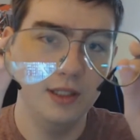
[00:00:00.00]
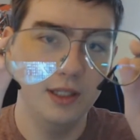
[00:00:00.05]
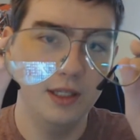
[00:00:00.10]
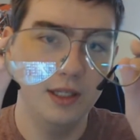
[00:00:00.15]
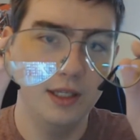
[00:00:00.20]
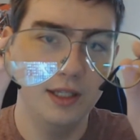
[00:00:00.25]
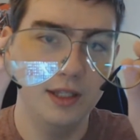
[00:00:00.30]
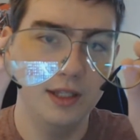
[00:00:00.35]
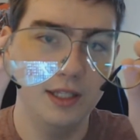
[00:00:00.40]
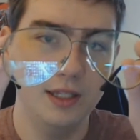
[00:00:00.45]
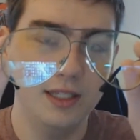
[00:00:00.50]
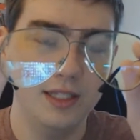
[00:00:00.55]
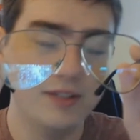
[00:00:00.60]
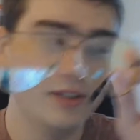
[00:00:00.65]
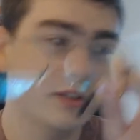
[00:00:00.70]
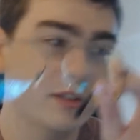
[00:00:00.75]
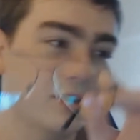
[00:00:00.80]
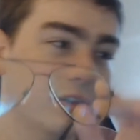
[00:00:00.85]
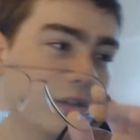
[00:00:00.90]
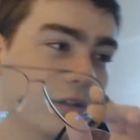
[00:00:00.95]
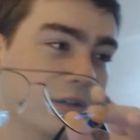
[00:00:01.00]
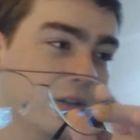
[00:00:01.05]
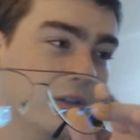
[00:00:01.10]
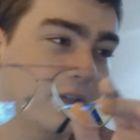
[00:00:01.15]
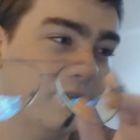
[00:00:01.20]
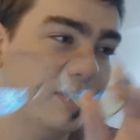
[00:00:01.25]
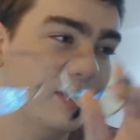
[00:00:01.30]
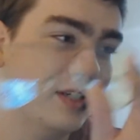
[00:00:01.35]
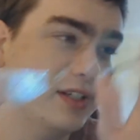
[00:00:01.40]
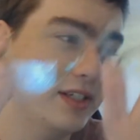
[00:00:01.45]
the lenses. So if
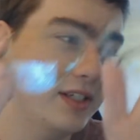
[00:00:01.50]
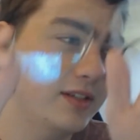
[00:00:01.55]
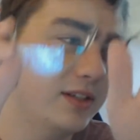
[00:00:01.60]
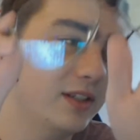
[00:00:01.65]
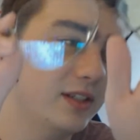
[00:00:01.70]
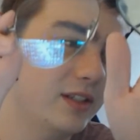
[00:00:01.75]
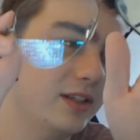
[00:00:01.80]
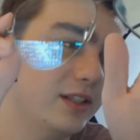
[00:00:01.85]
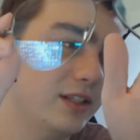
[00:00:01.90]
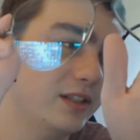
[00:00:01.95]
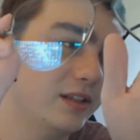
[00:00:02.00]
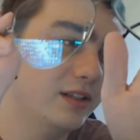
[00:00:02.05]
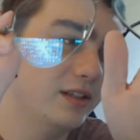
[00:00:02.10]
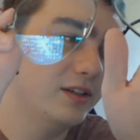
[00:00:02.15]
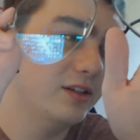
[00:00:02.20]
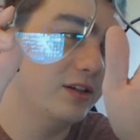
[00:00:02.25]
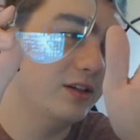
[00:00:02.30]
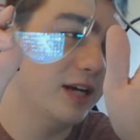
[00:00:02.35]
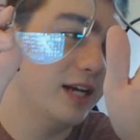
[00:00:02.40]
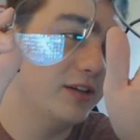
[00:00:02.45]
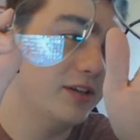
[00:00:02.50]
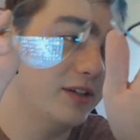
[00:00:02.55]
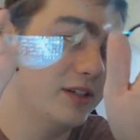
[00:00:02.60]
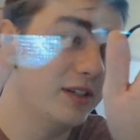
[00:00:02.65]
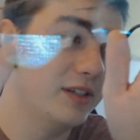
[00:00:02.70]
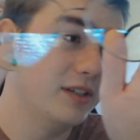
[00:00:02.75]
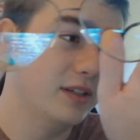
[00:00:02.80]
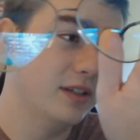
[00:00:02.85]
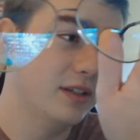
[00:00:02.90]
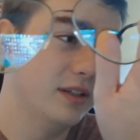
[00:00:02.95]
you guys can't see, these lenses are actually
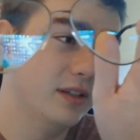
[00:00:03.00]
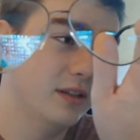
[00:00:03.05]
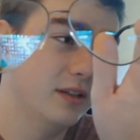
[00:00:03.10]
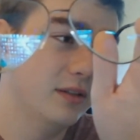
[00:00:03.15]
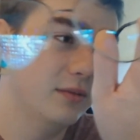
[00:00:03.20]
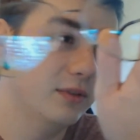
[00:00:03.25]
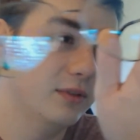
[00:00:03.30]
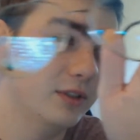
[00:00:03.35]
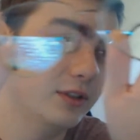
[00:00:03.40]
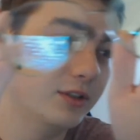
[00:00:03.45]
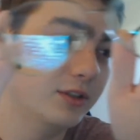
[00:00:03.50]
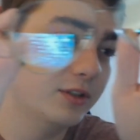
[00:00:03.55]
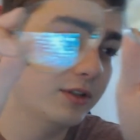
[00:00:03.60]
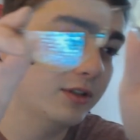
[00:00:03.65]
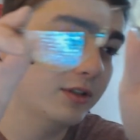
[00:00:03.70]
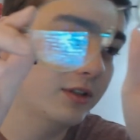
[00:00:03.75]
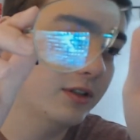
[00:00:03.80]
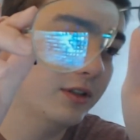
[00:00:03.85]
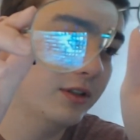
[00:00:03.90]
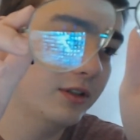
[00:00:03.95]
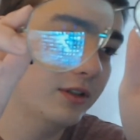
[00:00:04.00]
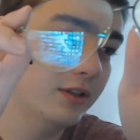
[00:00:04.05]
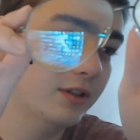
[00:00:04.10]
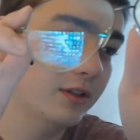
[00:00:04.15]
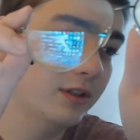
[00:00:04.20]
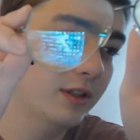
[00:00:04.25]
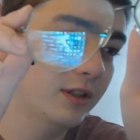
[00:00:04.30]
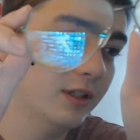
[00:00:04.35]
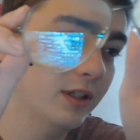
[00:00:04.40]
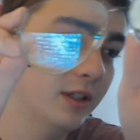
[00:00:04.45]
tinted, which
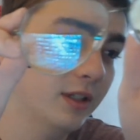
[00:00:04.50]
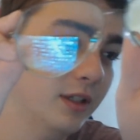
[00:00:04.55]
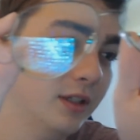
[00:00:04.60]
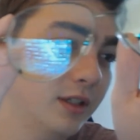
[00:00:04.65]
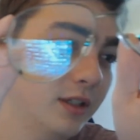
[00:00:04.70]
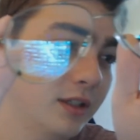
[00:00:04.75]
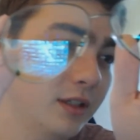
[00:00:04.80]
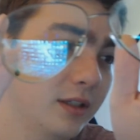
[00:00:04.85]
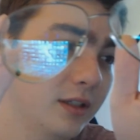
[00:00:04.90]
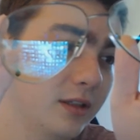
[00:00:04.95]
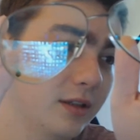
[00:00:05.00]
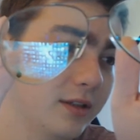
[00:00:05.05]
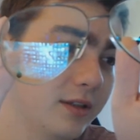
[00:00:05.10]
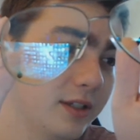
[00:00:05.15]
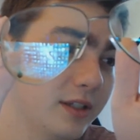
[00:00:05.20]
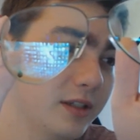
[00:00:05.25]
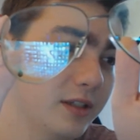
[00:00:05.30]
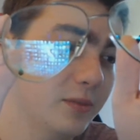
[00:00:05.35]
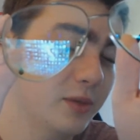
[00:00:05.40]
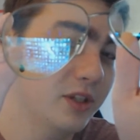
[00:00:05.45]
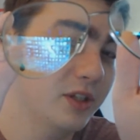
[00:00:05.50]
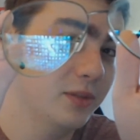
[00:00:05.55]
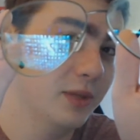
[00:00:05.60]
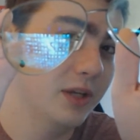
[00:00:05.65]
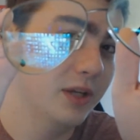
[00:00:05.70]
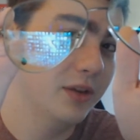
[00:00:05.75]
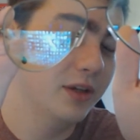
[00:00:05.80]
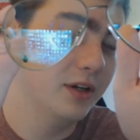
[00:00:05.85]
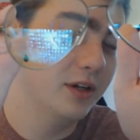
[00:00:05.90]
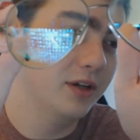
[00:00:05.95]
looks like it's best
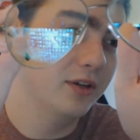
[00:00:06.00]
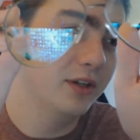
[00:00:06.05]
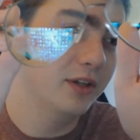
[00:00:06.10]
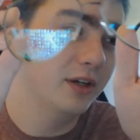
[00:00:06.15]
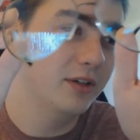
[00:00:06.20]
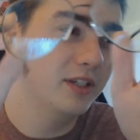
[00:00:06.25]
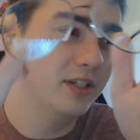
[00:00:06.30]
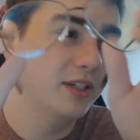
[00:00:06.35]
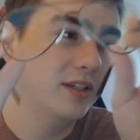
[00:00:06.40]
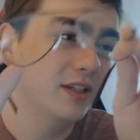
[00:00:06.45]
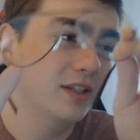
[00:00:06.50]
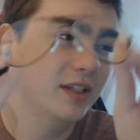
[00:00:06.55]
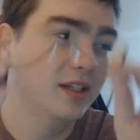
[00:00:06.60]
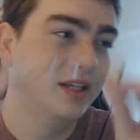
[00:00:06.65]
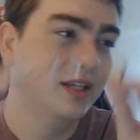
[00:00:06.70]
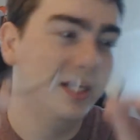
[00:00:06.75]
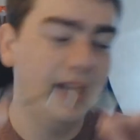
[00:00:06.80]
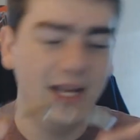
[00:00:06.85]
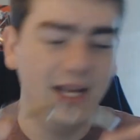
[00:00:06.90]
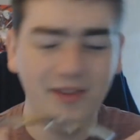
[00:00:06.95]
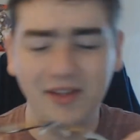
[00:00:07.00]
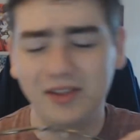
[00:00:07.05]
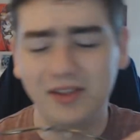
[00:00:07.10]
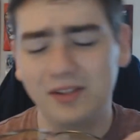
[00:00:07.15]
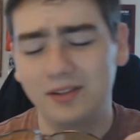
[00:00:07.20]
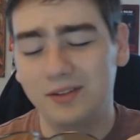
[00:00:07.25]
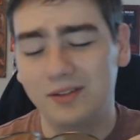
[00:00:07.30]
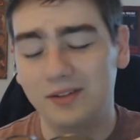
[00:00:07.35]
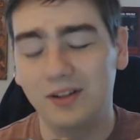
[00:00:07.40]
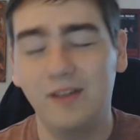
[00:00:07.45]
about there. They are tinted. I think the
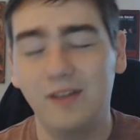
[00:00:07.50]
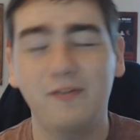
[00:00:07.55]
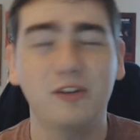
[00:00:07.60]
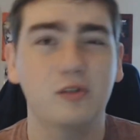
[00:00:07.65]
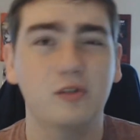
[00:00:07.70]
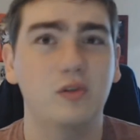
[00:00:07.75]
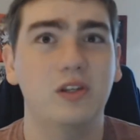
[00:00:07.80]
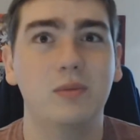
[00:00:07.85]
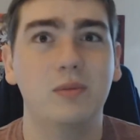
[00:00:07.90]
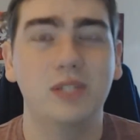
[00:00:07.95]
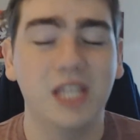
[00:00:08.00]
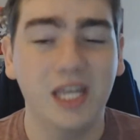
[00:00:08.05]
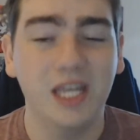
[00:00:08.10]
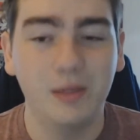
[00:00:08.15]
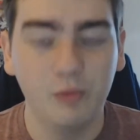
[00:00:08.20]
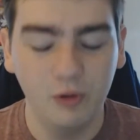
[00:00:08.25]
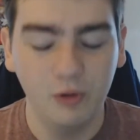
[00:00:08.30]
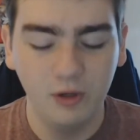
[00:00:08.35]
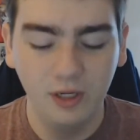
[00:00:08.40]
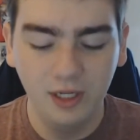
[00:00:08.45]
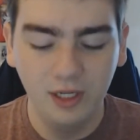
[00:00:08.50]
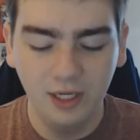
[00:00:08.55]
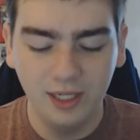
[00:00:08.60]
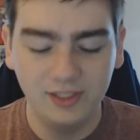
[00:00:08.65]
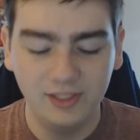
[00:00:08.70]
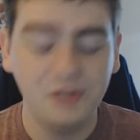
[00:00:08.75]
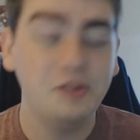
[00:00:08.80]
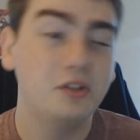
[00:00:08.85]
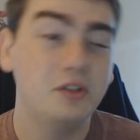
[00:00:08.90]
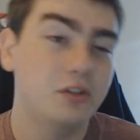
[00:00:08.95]
official name is amber.
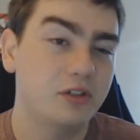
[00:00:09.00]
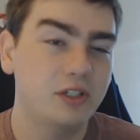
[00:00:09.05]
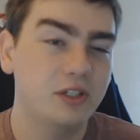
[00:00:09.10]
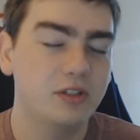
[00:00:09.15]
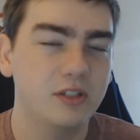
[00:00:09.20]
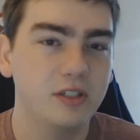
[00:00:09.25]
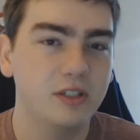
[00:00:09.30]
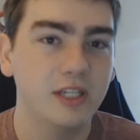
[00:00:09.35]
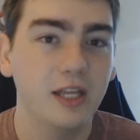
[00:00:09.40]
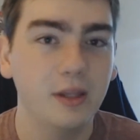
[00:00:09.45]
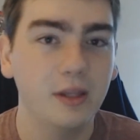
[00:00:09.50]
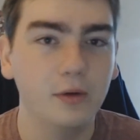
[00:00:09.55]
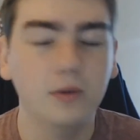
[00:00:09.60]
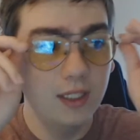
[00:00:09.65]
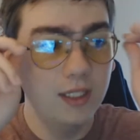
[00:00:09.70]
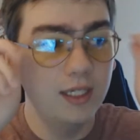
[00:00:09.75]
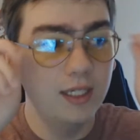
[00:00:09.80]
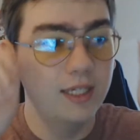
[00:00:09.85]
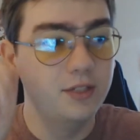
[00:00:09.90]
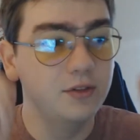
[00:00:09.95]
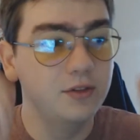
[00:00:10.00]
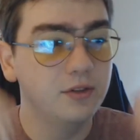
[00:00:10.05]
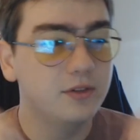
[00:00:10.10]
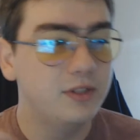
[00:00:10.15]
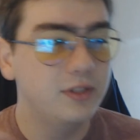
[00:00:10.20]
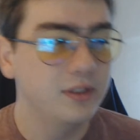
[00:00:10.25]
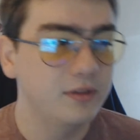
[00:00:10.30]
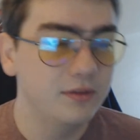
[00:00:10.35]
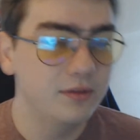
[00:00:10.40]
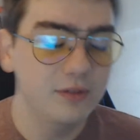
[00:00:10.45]
Essentially, they're tinted yellow, and
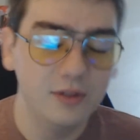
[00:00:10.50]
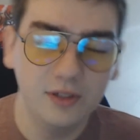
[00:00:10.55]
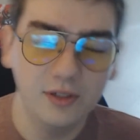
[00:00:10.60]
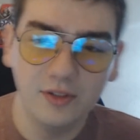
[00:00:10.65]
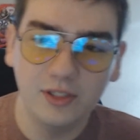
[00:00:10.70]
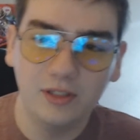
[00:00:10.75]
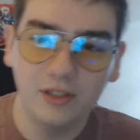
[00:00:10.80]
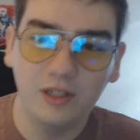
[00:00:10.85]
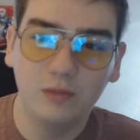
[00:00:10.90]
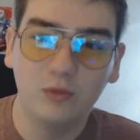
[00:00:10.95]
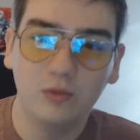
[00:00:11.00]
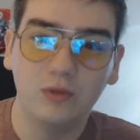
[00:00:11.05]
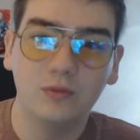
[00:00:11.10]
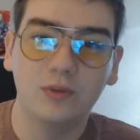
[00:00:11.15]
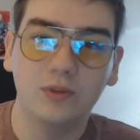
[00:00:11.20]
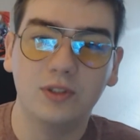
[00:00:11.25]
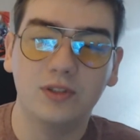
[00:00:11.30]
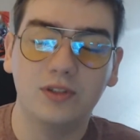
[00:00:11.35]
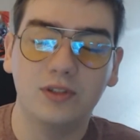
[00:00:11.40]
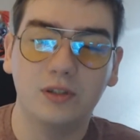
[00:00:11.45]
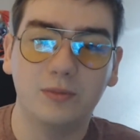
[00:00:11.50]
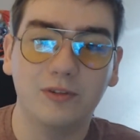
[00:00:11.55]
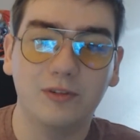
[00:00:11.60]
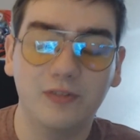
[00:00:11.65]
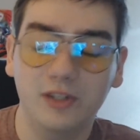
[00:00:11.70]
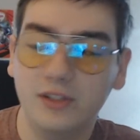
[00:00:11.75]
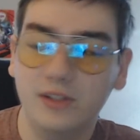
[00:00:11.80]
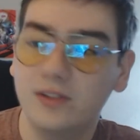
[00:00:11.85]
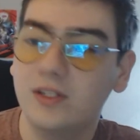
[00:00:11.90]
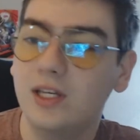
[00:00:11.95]
you can see it a lot more when it's on my
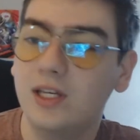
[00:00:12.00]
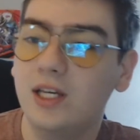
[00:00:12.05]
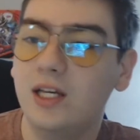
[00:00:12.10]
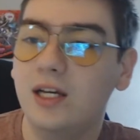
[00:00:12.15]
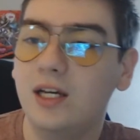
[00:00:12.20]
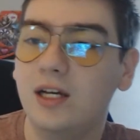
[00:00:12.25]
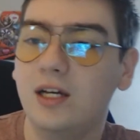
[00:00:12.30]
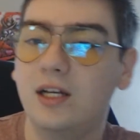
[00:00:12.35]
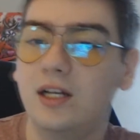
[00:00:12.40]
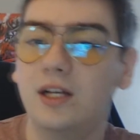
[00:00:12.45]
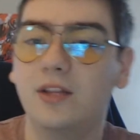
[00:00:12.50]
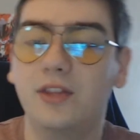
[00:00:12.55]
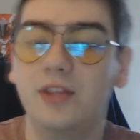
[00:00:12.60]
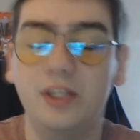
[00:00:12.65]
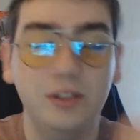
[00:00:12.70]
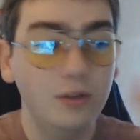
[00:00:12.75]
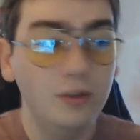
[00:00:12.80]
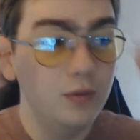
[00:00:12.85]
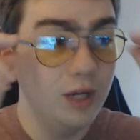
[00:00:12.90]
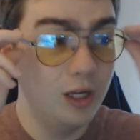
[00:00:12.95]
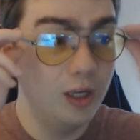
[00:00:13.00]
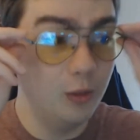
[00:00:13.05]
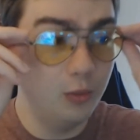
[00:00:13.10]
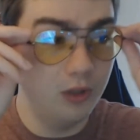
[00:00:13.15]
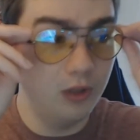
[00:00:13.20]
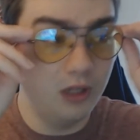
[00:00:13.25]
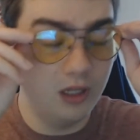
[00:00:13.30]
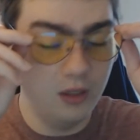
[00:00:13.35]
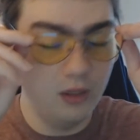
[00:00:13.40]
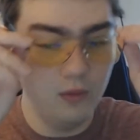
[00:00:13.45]
face. They do help a
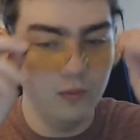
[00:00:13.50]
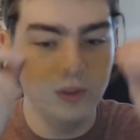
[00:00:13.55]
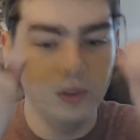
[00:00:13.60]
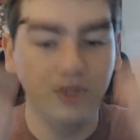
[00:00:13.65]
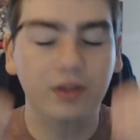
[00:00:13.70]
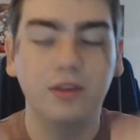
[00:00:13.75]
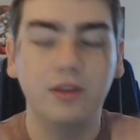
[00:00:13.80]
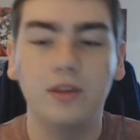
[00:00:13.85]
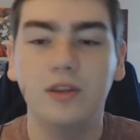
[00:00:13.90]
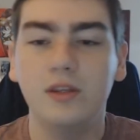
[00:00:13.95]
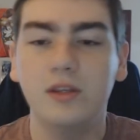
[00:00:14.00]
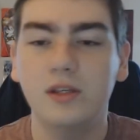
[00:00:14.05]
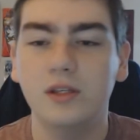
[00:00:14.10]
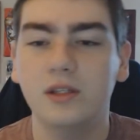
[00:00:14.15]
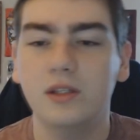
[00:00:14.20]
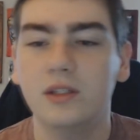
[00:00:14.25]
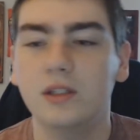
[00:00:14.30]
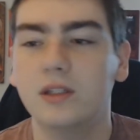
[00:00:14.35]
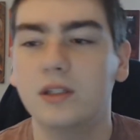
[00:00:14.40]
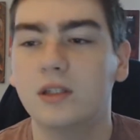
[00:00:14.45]
lot with the